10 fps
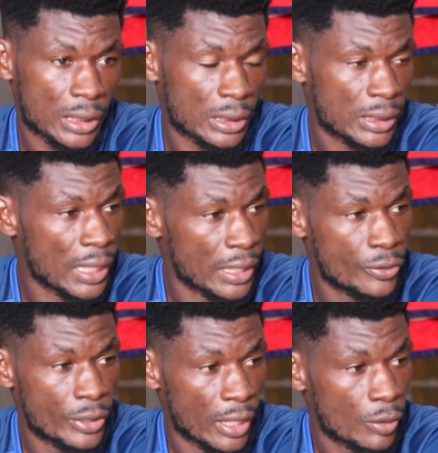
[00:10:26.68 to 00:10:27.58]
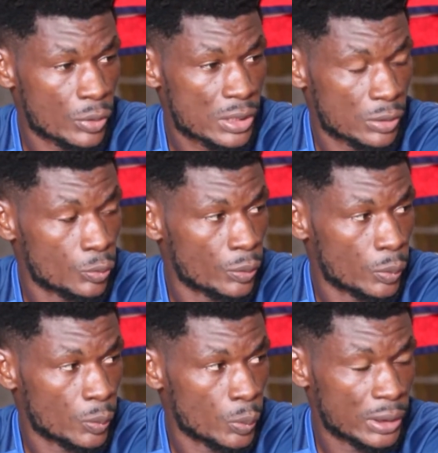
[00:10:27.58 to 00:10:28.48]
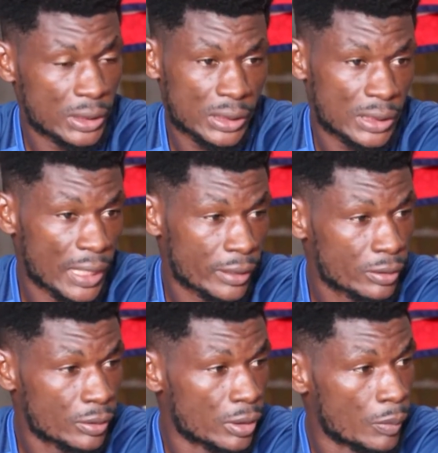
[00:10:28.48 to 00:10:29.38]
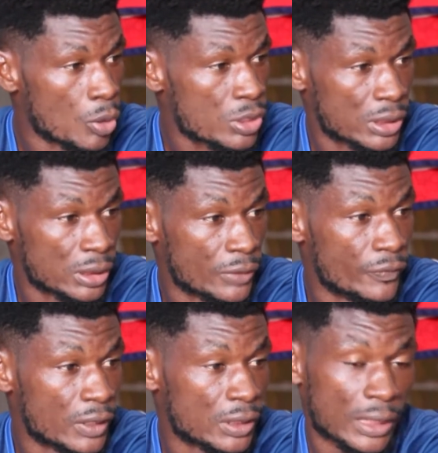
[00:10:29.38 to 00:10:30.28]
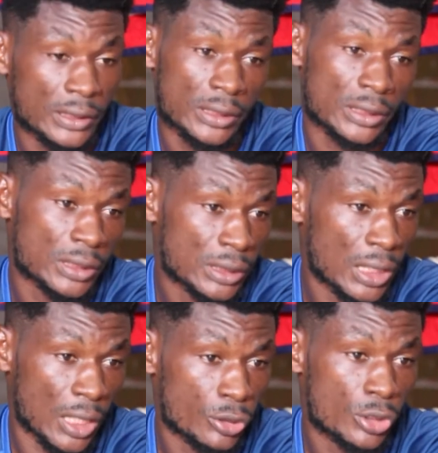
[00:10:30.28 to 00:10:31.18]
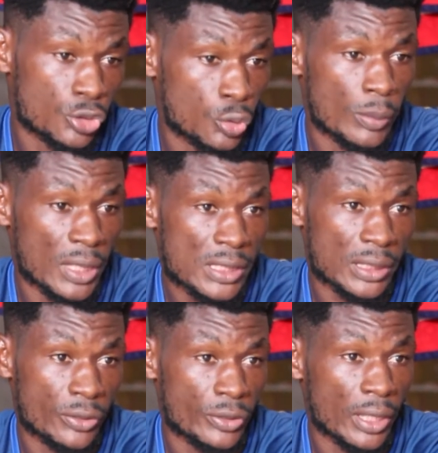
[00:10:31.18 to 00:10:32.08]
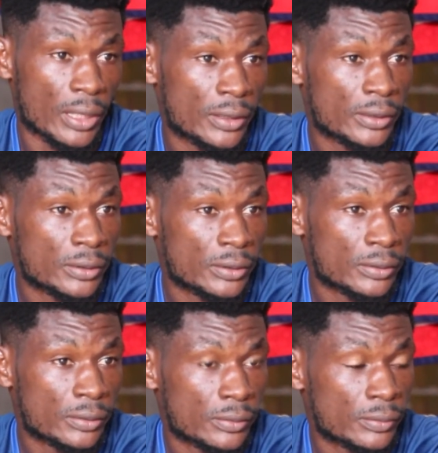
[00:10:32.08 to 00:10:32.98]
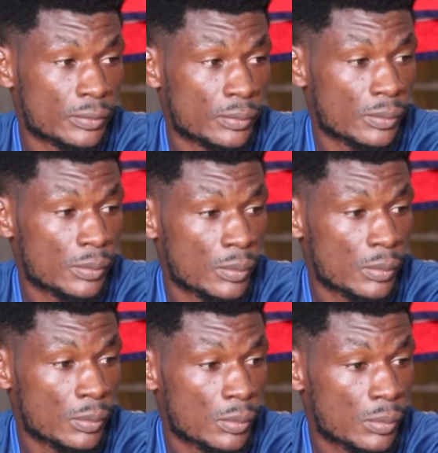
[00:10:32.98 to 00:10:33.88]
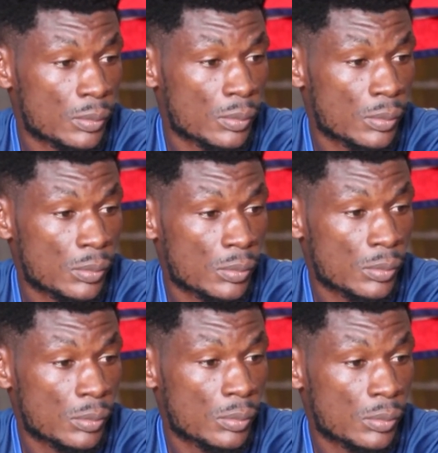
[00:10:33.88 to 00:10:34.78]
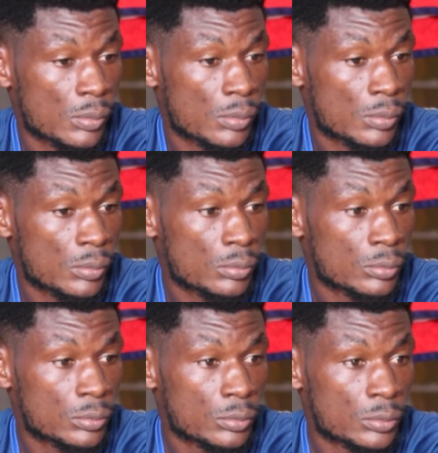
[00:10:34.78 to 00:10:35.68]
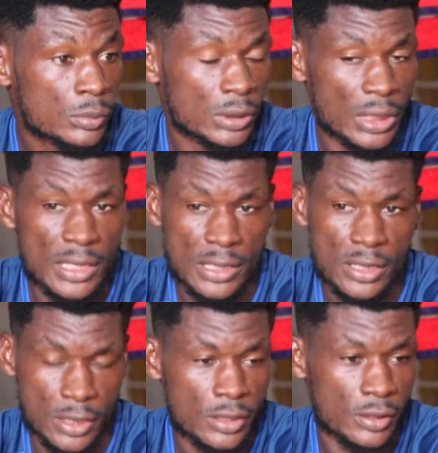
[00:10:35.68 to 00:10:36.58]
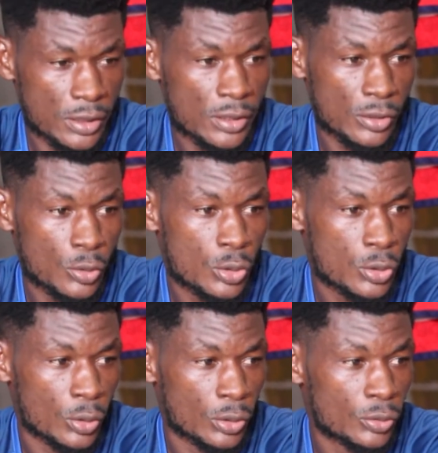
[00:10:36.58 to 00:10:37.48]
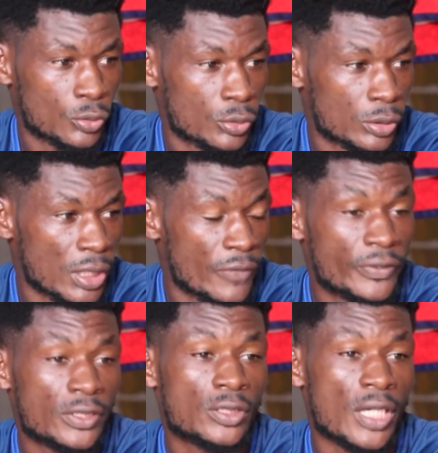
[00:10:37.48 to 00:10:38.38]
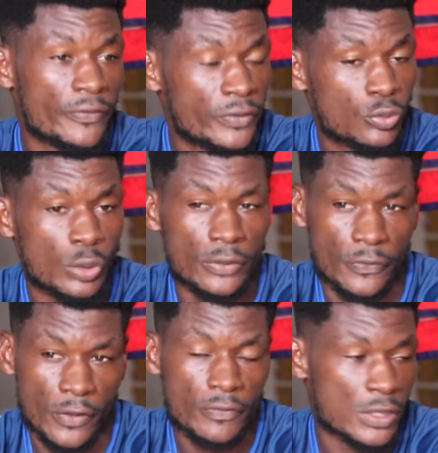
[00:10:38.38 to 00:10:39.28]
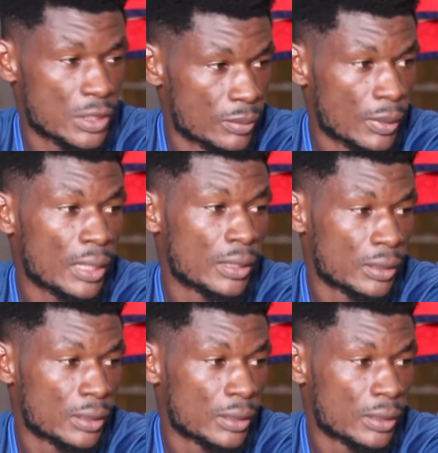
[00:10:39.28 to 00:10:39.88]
that area we, we, we did that uh, boxing event at Alote Shuma's area. So does that those kind of 24th match still goes on? Yes, still, still goes okay, on. So every every 24th December,